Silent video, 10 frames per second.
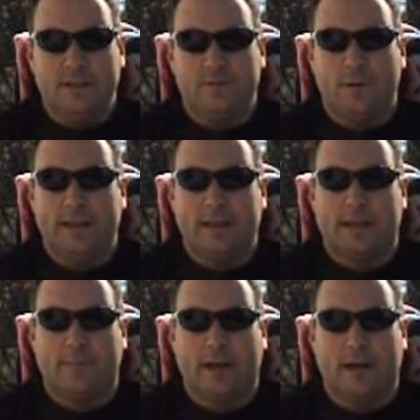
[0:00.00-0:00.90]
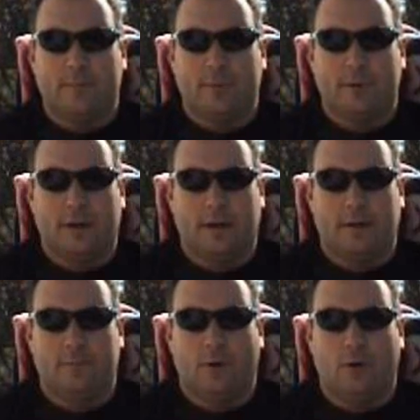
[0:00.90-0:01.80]
This week coming up,
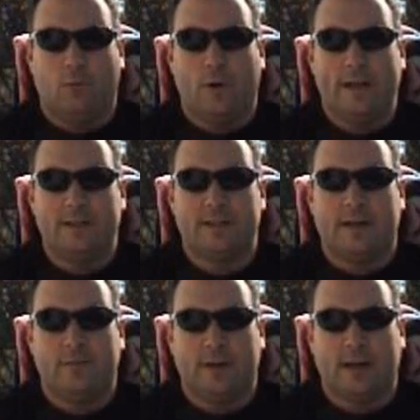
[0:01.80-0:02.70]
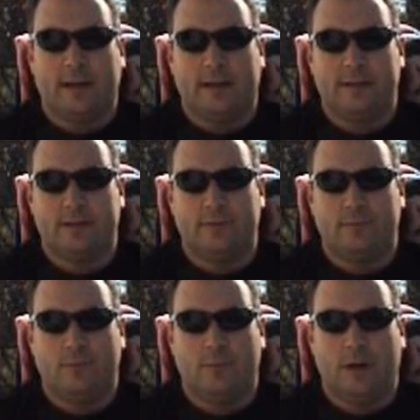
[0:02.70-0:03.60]
on Wednesday we're going
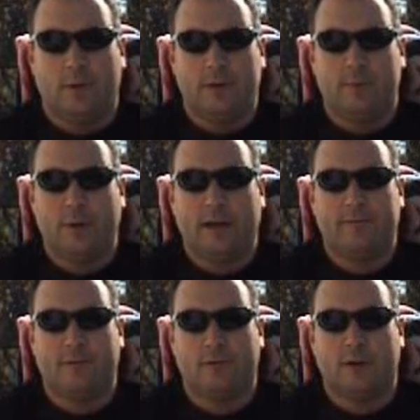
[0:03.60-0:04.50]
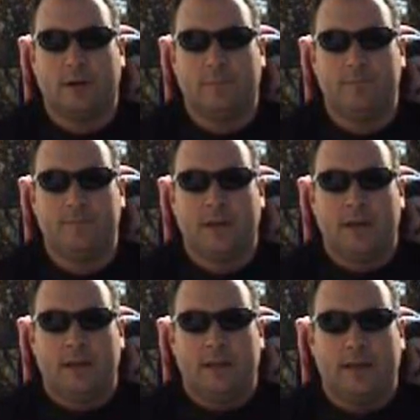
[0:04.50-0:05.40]
into Winnipeg for
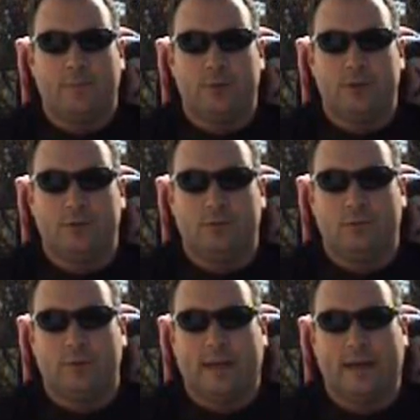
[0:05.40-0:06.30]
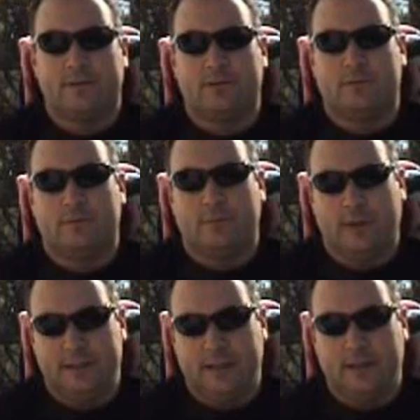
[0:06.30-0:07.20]
the Aboriginal Council
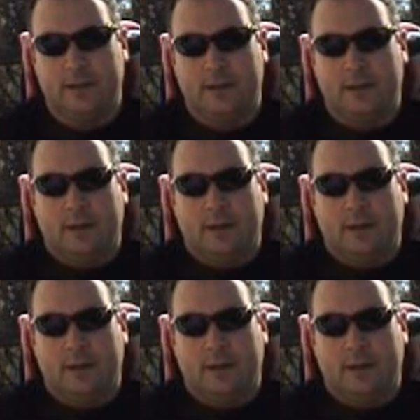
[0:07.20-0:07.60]
meeting,